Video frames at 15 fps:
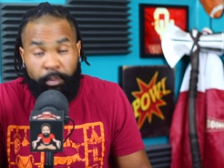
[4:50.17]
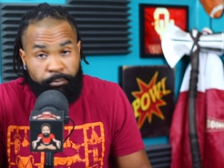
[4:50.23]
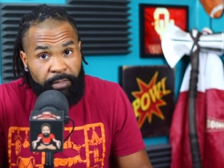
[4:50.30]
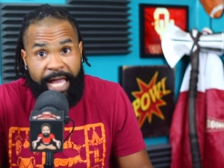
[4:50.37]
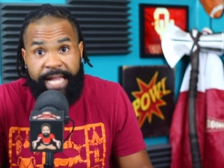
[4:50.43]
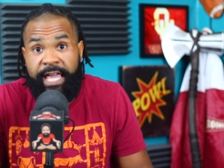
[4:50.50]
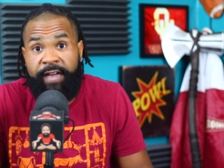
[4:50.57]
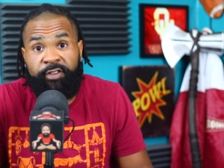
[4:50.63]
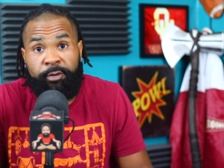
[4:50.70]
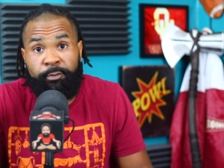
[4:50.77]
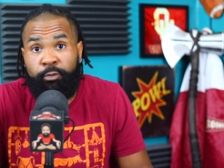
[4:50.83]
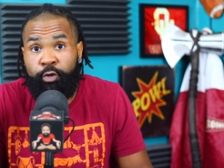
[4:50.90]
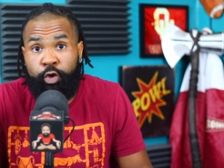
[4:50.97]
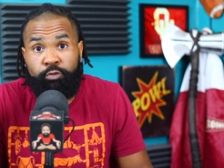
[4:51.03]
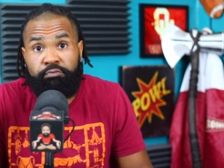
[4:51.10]
like having him
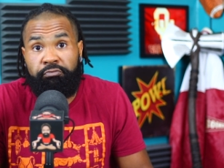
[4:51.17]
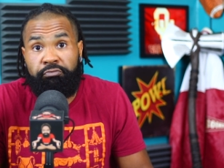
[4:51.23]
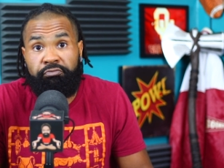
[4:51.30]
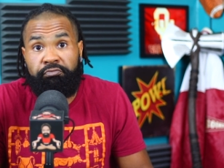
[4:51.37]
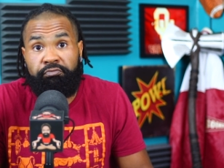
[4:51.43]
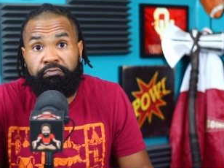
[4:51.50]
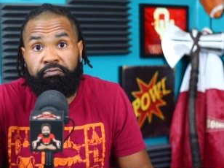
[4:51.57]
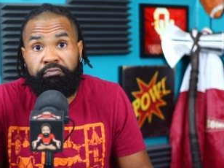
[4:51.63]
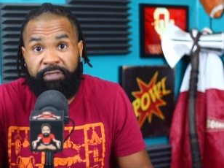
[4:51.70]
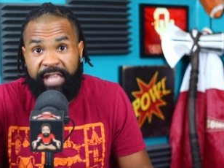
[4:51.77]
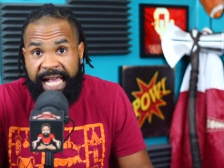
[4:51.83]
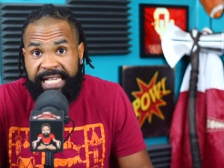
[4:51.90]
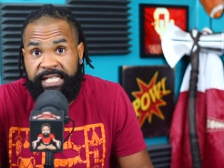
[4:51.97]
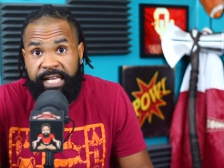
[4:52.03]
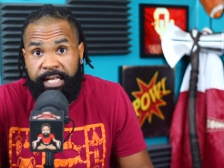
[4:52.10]
in a room, but
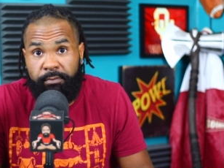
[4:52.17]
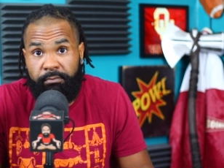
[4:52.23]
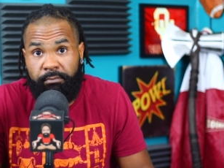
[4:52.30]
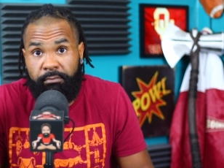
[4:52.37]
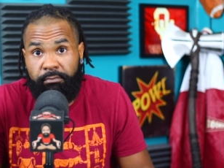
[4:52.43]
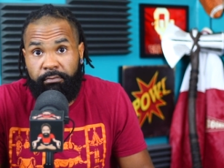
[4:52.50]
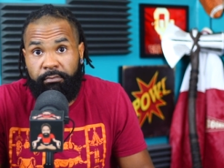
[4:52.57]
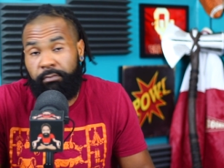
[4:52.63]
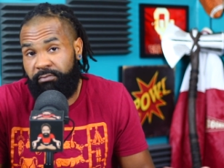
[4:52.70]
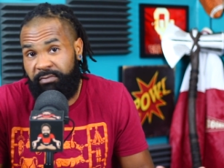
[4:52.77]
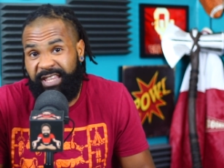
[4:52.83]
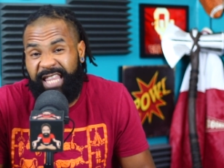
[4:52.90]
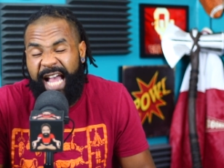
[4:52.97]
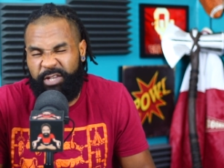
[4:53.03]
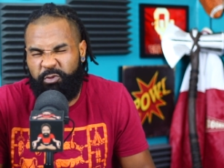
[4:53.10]
that's it.
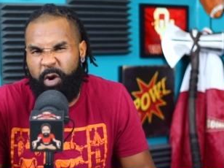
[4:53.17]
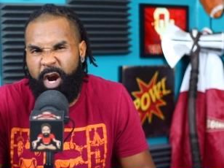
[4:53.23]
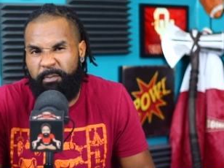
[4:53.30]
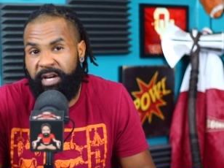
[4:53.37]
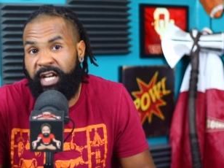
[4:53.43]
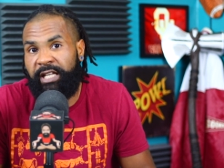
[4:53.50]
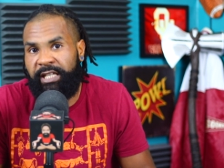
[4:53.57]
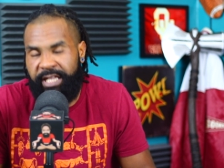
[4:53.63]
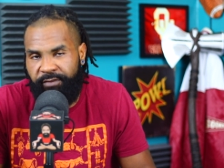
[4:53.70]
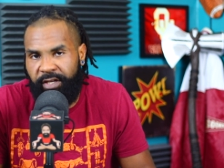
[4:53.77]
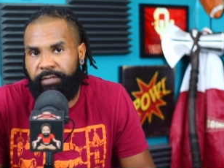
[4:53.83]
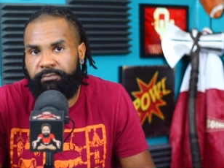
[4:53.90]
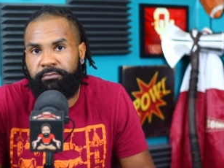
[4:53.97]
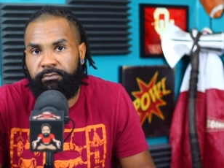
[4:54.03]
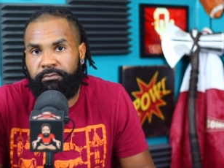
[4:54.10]
That's where I'm going to leave
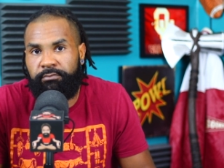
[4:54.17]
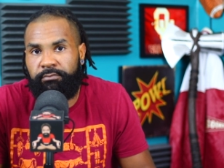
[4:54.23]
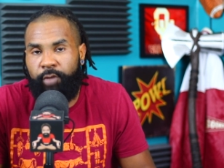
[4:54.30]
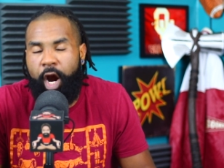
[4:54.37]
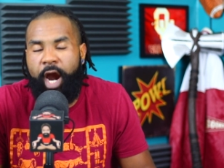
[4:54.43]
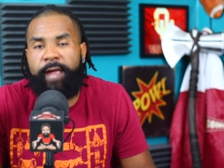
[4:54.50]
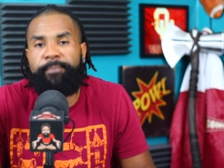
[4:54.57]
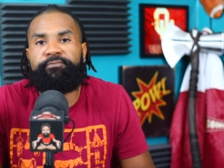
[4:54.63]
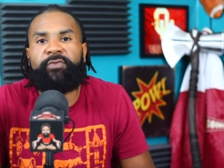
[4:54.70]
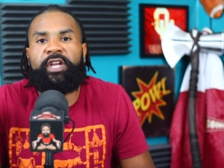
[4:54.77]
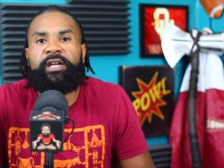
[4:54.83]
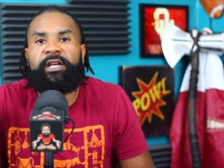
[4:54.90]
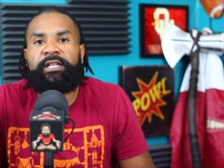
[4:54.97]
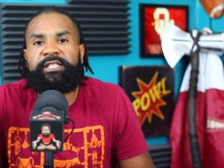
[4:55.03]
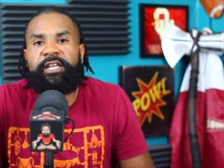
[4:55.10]
it. All right,
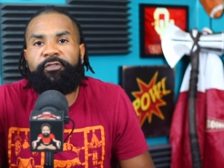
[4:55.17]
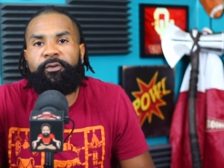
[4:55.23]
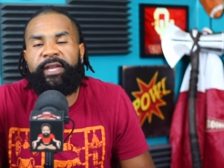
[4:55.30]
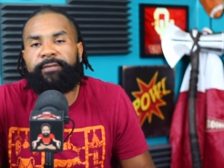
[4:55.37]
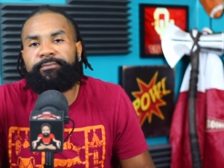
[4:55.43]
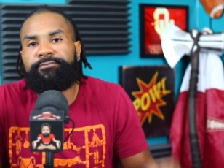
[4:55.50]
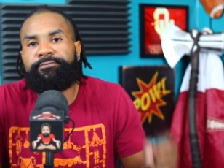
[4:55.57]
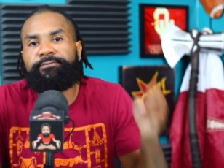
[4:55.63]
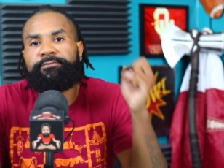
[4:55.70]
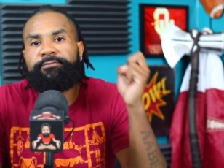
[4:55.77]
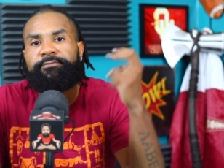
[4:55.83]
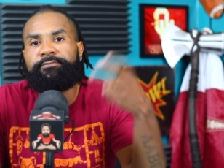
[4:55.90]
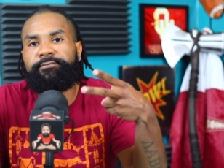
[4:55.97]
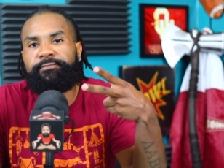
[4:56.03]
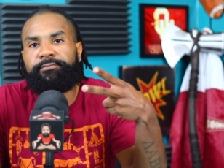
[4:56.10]
that's it for me.
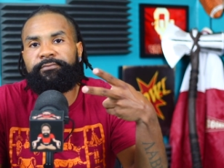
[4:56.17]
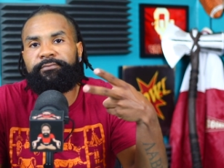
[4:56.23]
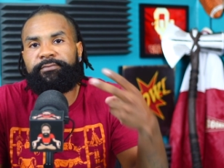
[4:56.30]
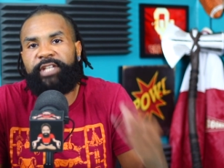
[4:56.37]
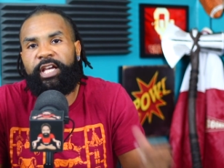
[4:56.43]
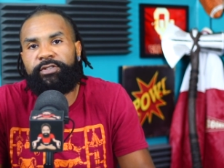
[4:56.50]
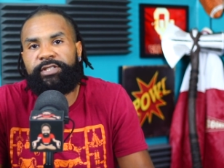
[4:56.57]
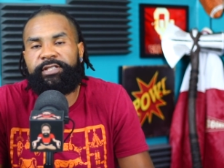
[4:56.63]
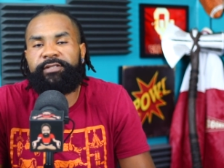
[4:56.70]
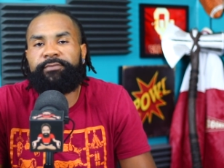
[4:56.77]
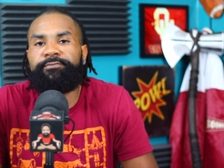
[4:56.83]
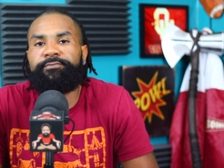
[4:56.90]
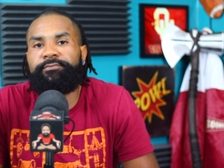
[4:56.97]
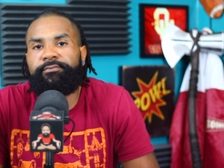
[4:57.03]
Doses.